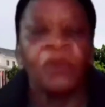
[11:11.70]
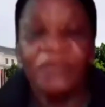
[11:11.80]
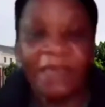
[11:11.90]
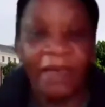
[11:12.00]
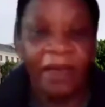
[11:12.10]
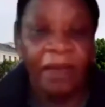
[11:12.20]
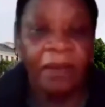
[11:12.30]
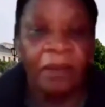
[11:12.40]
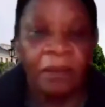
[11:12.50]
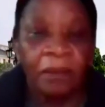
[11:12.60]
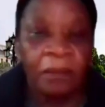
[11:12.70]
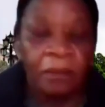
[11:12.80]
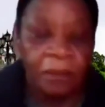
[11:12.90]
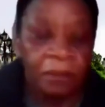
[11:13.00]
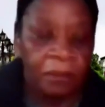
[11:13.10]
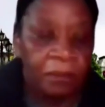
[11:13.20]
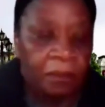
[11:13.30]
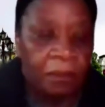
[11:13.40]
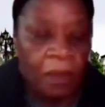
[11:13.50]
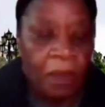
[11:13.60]
Kuzeka.
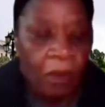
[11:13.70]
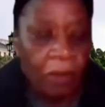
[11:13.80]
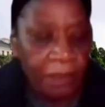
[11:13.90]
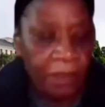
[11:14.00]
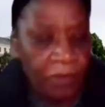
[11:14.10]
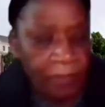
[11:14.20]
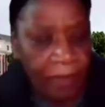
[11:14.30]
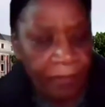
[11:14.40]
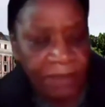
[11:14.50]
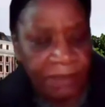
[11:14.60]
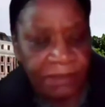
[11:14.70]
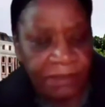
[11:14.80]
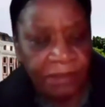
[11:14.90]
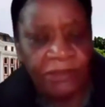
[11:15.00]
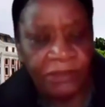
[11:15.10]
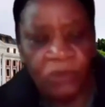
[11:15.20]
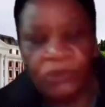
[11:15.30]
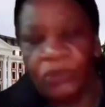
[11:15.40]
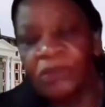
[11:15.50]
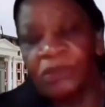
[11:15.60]
Honorable members, this
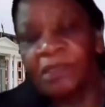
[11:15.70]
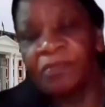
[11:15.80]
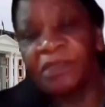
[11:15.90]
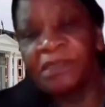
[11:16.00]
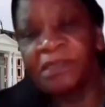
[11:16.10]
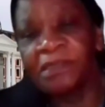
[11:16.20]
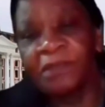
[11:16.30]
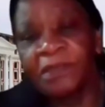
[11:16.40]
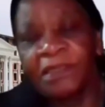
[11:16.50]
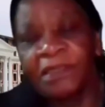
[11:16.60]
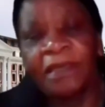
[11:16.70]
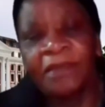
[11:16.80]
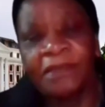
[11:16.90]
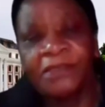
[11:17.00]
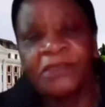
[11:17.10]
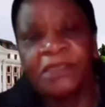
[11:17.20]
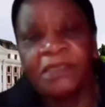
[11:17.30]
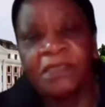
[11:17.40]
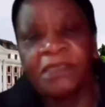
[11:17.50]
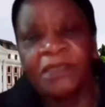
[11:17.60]
concludes the business for the day and this
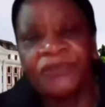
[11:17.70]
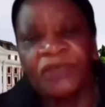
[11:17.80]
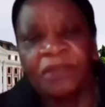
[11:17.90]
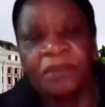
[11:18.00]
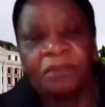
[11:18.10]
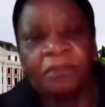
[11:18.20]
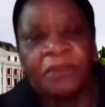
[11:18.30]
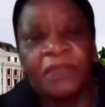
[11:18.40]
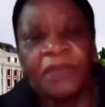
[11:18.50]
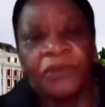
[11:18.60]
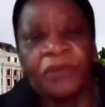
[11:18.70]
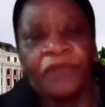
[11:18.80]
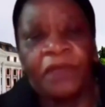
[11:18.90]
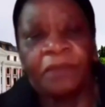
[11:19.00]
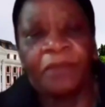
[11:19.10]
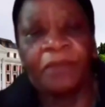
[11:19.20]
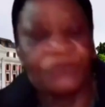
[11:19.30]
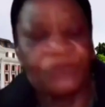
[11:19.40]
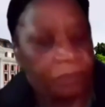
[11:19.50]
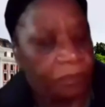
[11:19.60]
sitting is adjourned. Thank you very much.